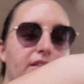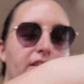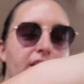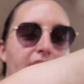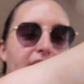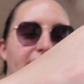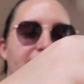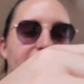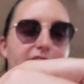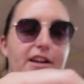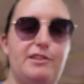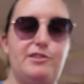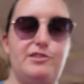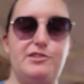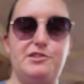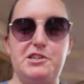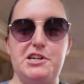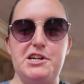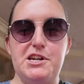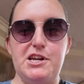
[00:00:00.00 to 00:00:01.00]
like I said,
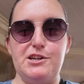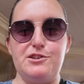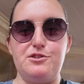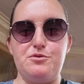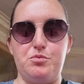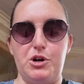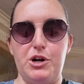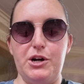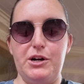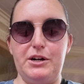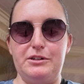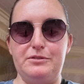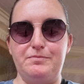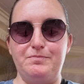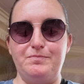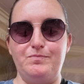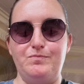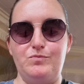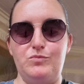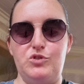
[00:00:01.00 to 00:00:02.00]
it's tedious work
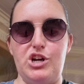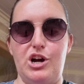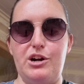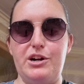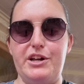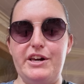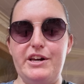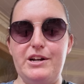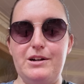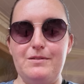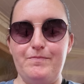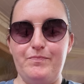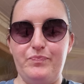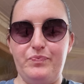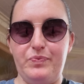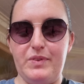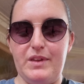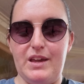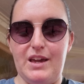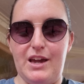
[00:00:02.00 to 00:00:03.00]
dunking
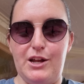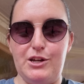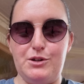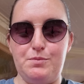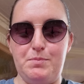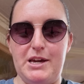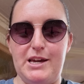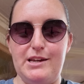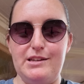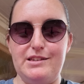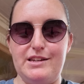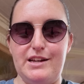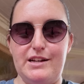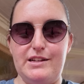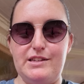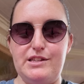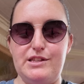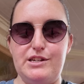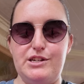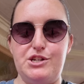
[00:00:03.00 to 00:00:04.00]
each piece
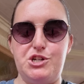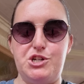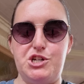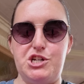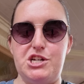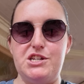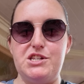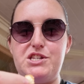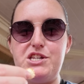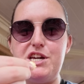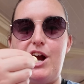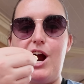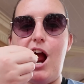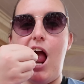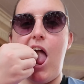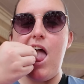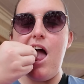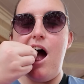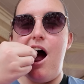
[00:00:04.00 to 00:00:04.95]
into this cheese here,